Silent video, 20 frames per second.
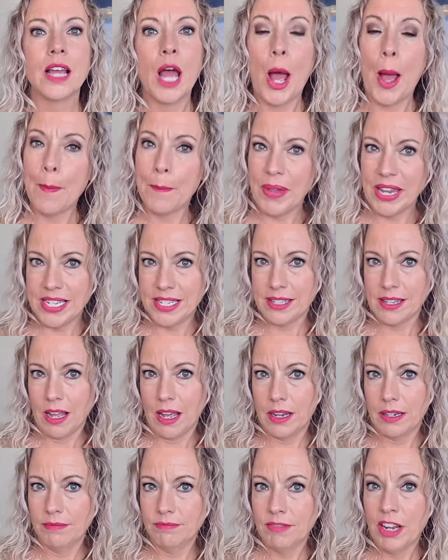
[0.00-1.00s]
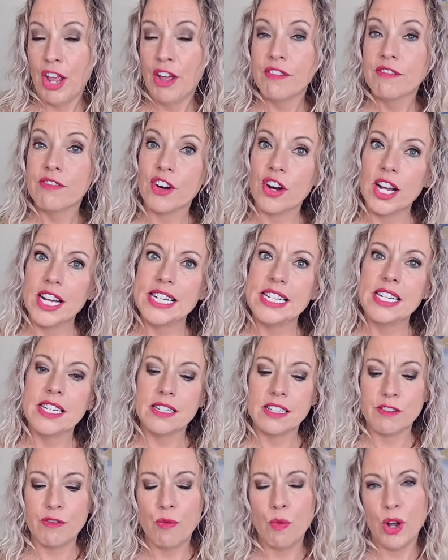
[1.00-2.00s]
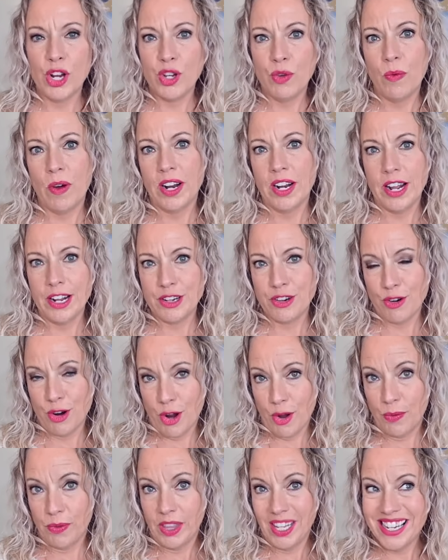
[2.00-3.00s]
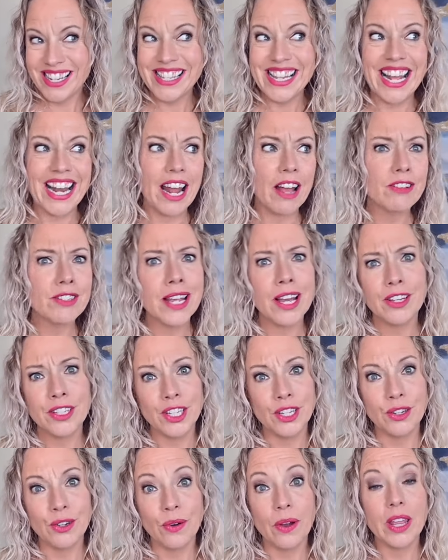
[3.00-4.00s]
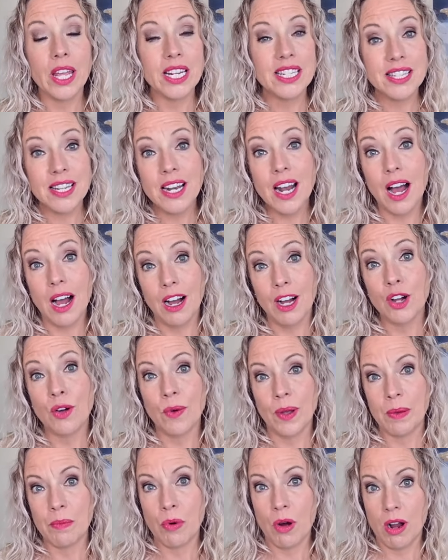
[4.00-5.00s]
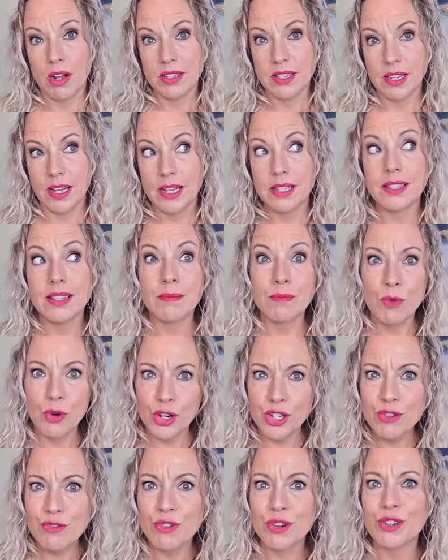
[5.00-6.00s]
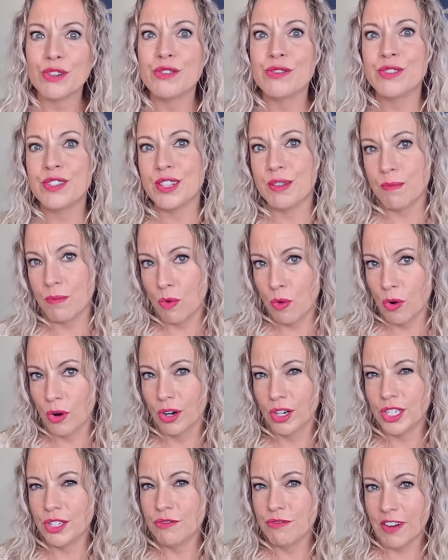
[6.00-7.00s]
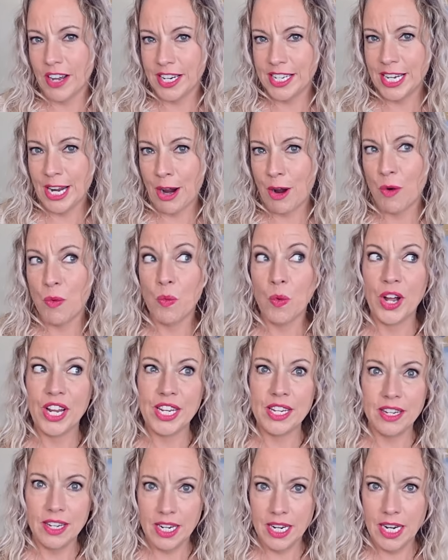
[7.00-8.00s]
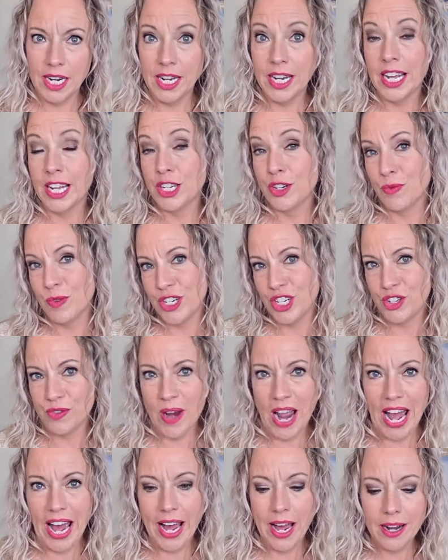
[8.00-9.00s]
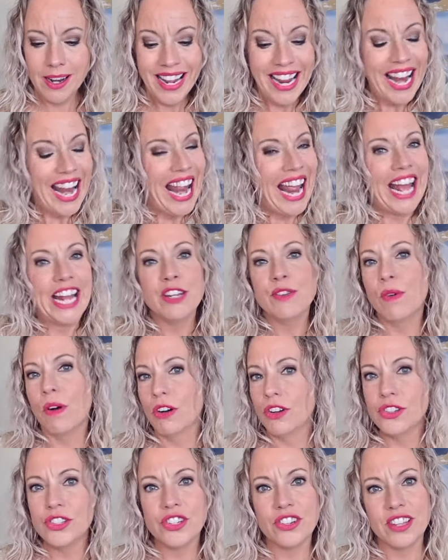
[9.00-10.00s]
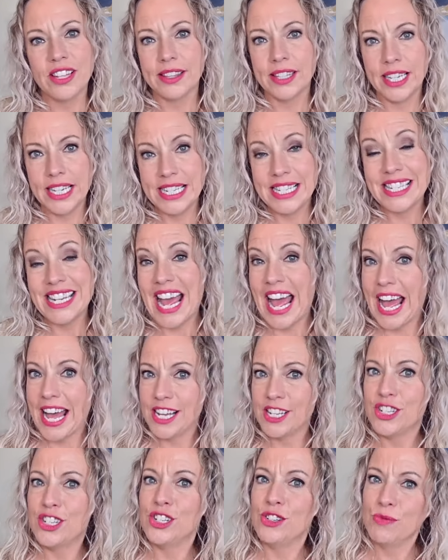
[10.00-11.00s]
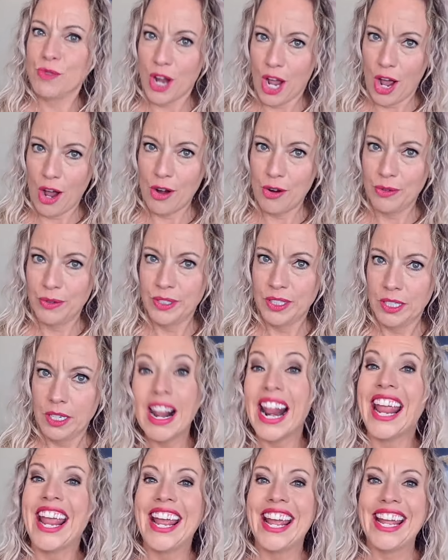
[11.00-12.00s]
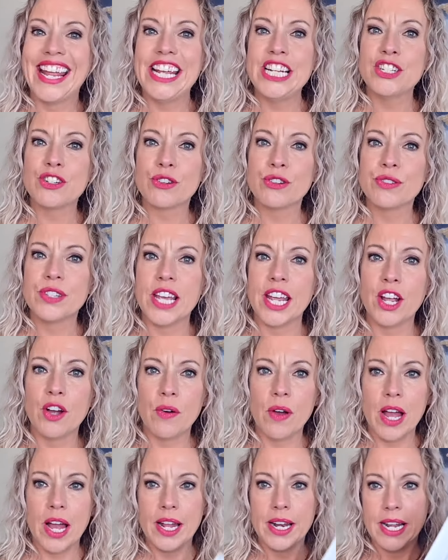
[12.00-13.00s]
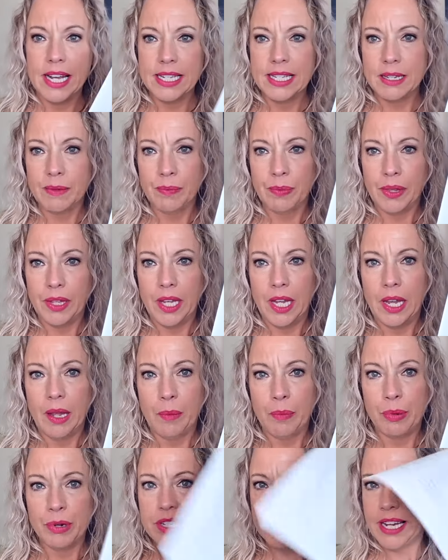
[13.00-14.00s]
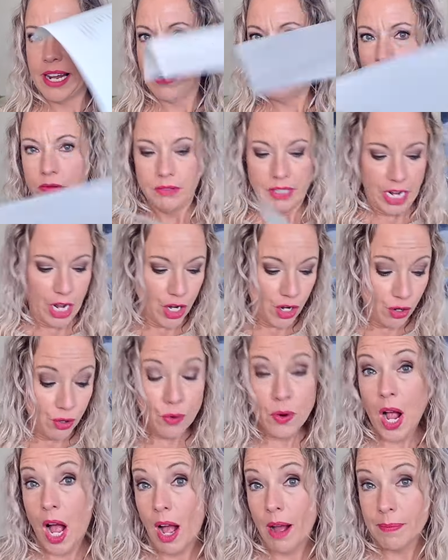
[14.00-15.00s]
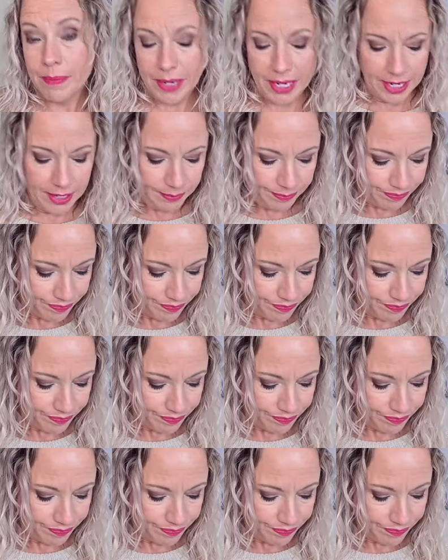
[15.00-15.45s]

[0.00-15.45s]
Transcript: a baseline for ideas of what you want on your own list. And I'll tell you, it's an ongoing process. The more you cruise, the more you find out what you need and you wish you had, and you alter the list as you go. Each cruise I go on, I simply print out a new copy,